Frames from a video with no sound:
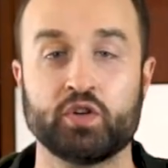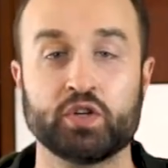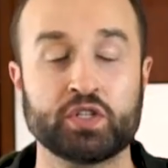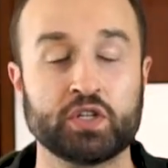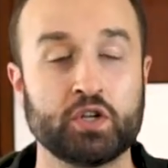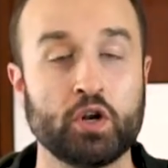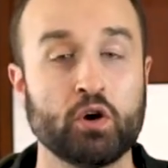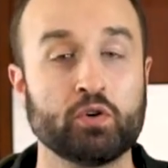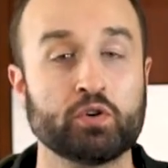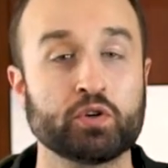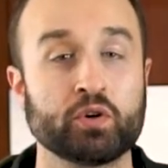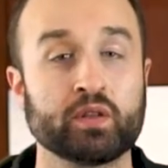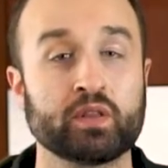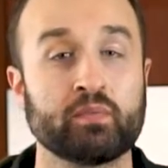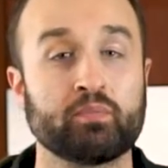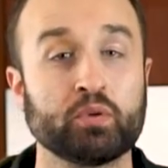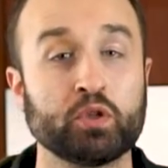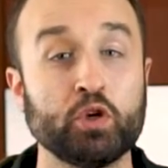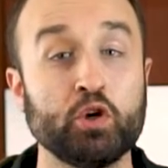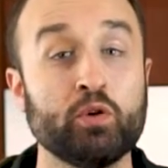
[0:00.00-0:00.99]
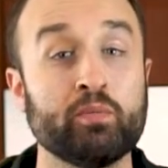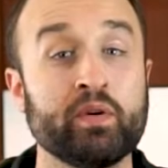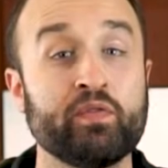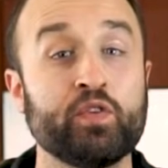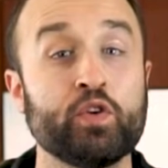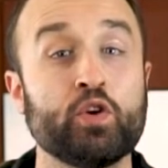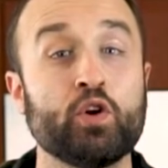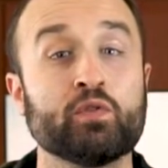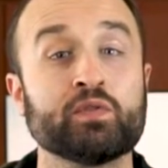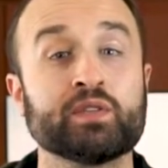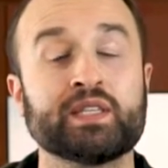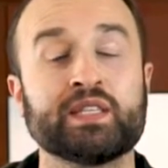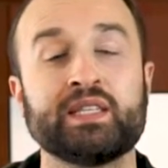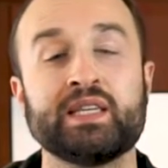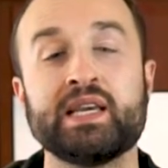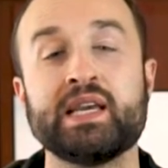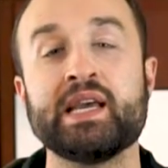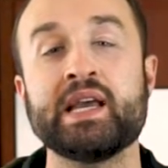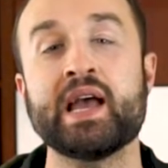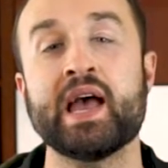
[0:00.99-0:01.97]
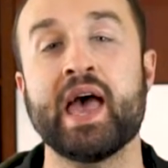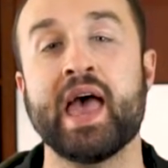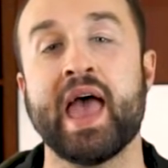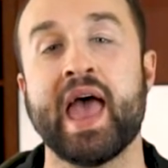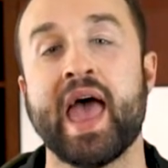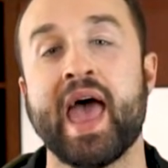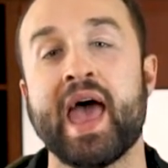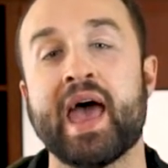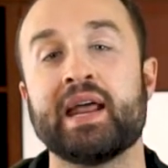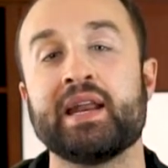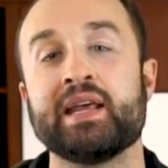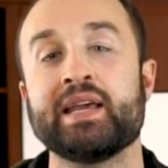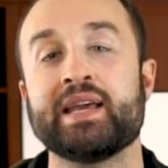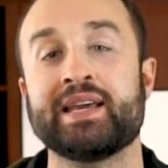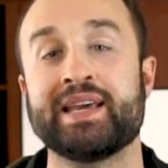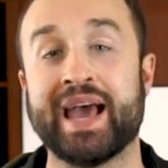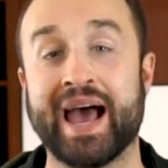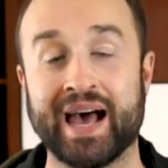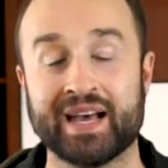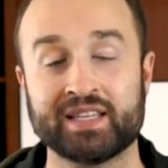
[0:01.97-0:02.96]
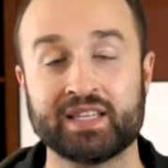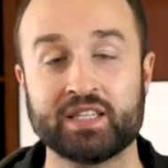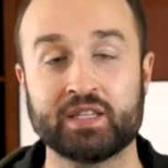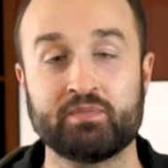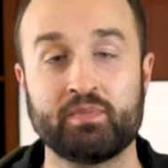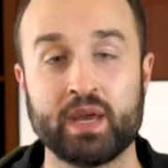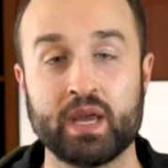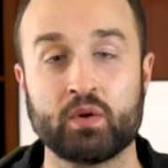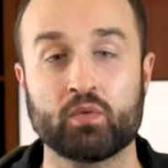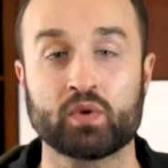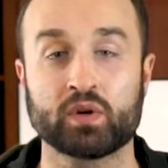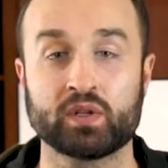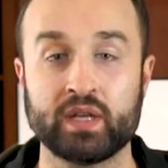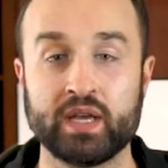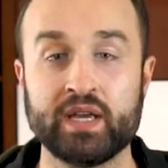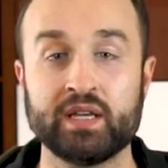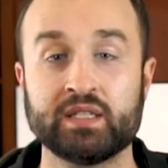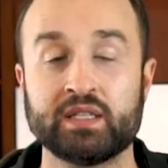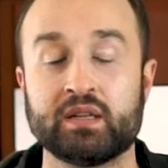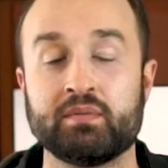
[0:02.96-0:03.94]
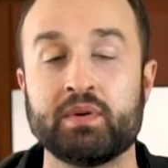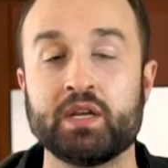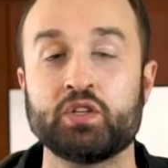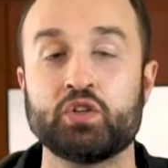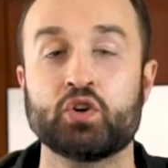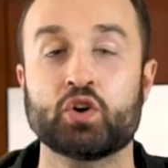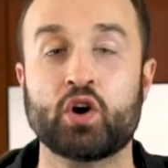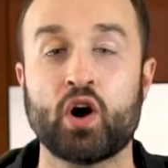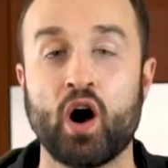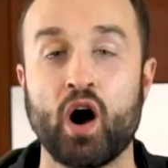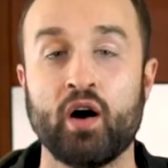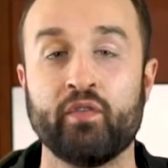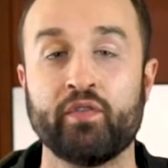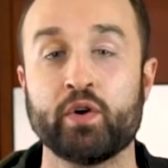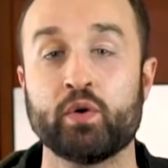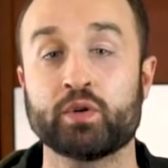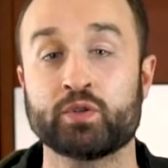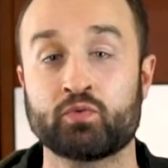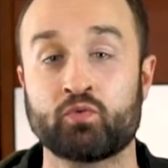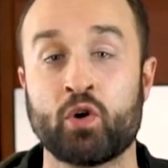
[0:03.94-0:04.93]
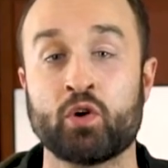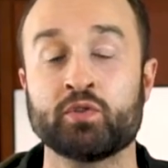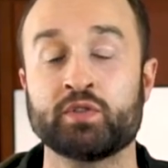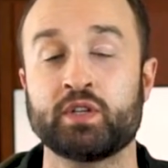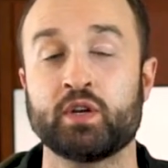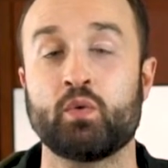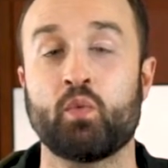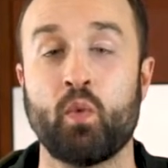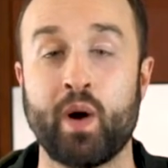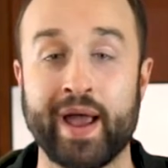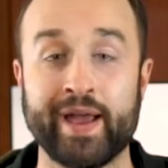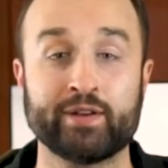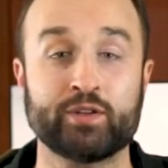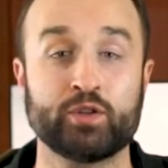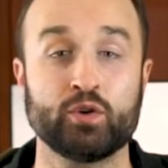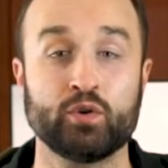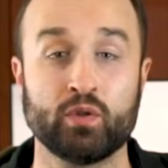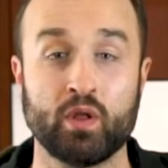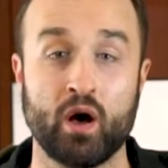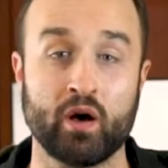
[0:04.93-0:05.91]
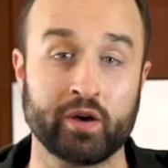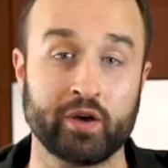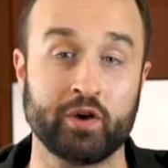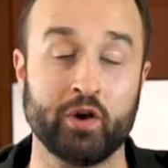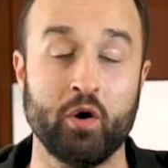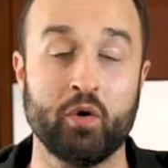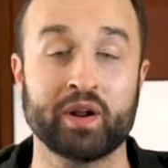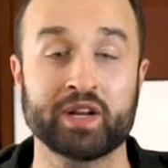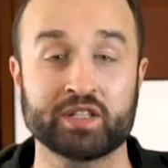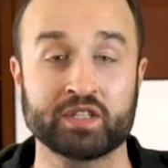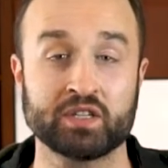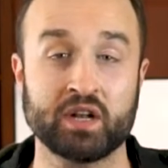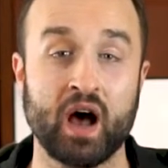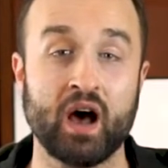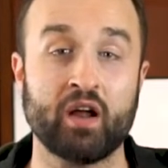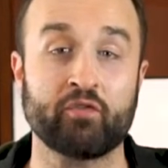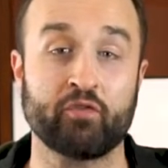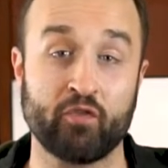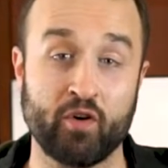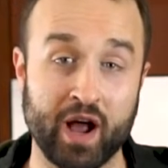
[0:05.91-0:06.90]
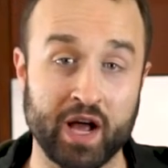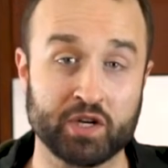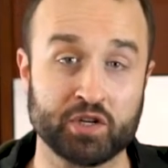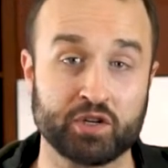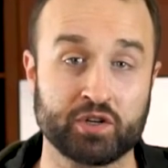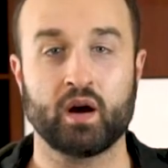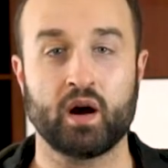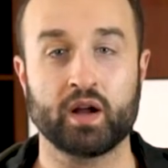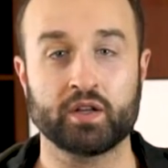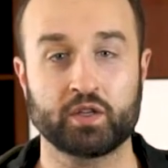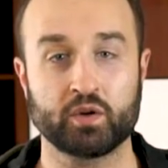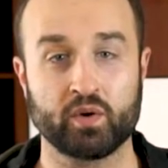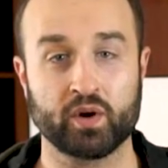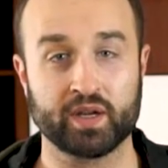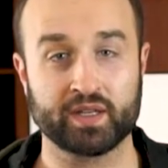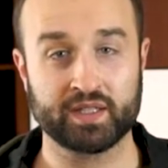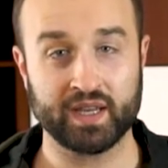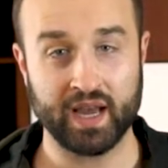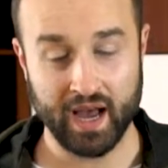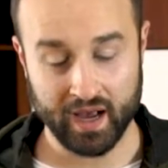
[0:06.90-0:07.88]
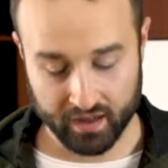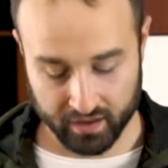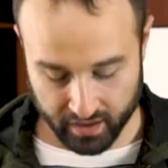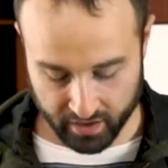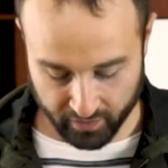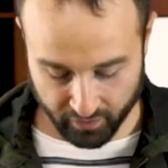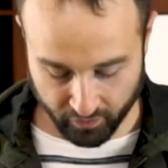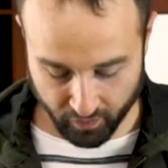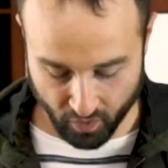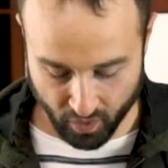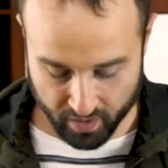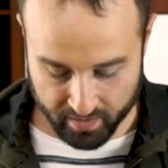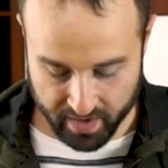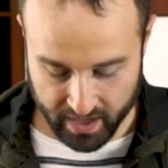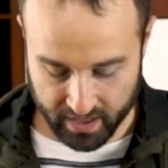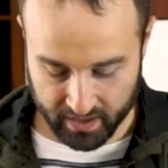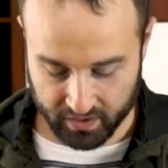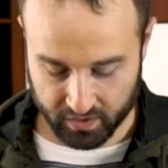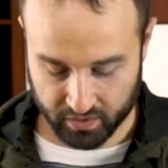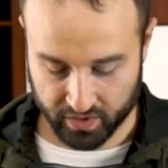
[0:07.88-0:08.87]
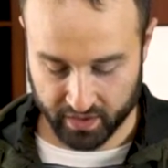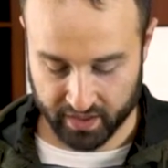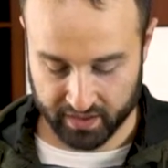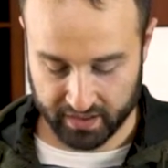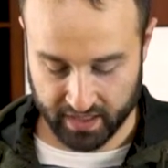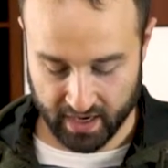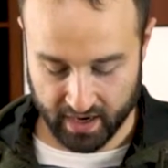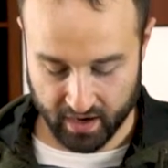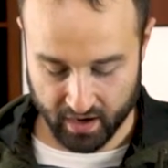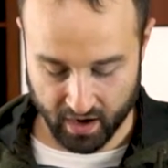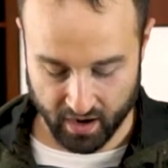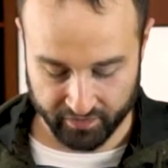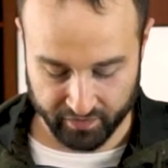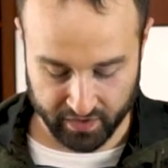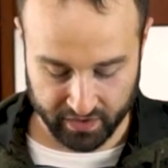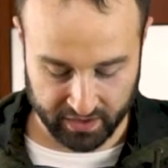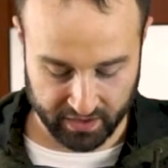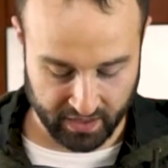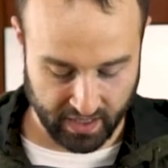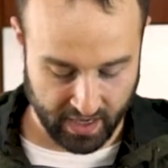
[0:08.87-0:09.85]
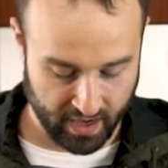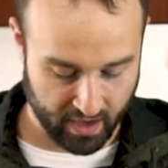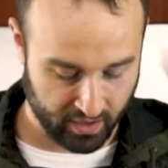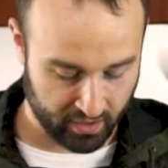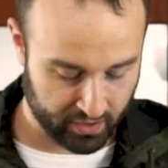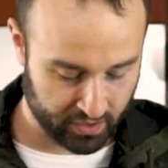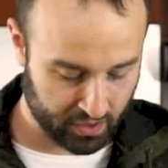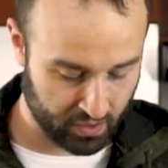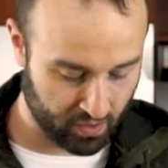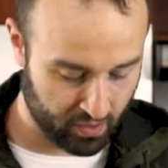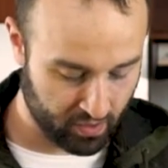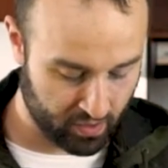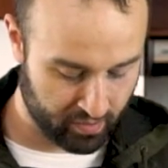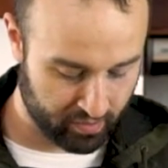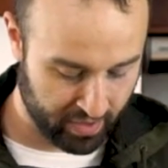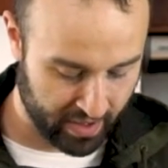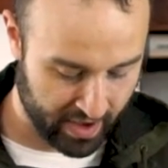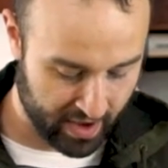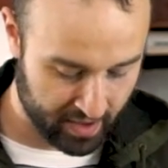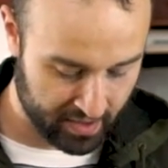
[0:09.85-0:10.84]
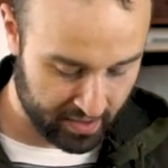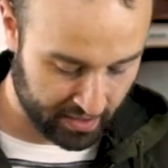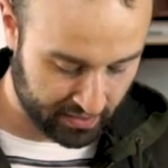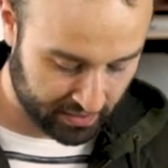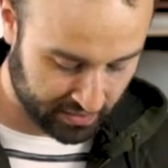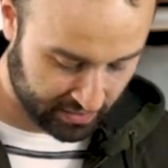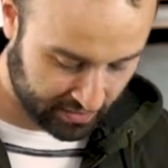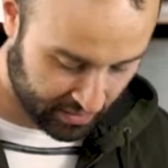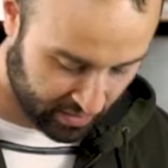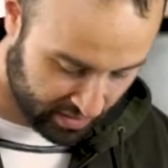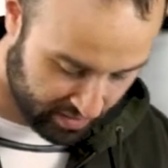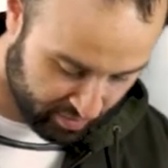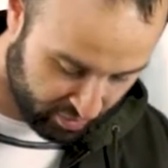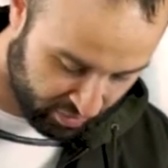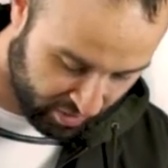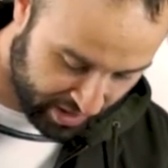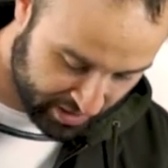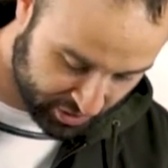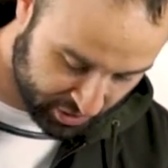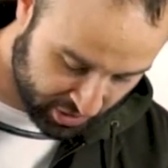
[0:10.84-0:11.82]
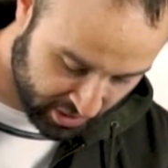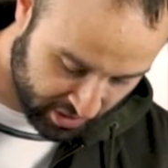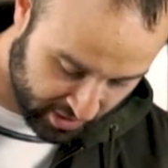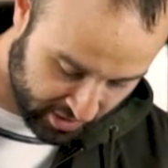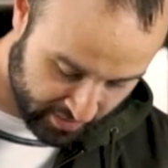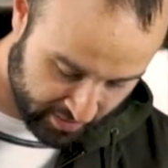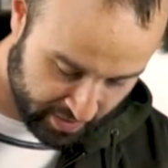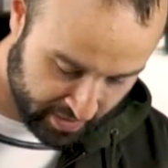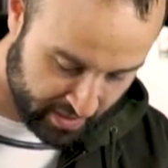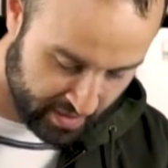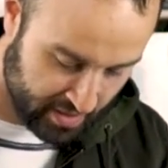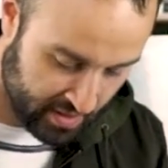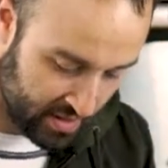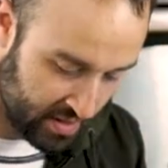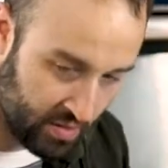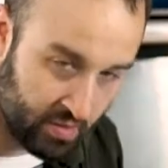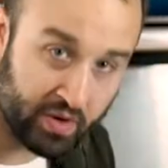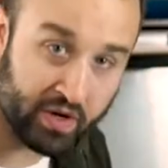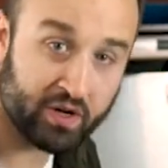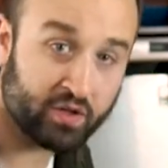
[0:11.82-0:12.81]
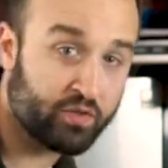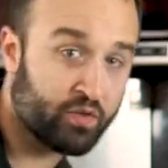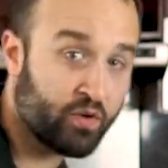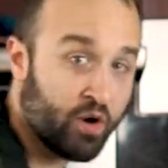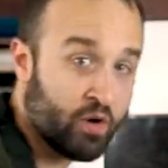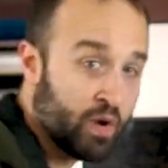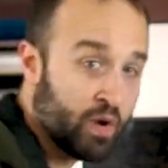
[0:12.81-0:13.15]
just a note, during the bloom, if you don't see any gases being released, it means your coffee was roasted way too long ago and it's not fresh. All right, so we're exactly at 4 minutes. We're gonna take it off the scale because you don't want to apply unnecessary pressure. We're gonna throw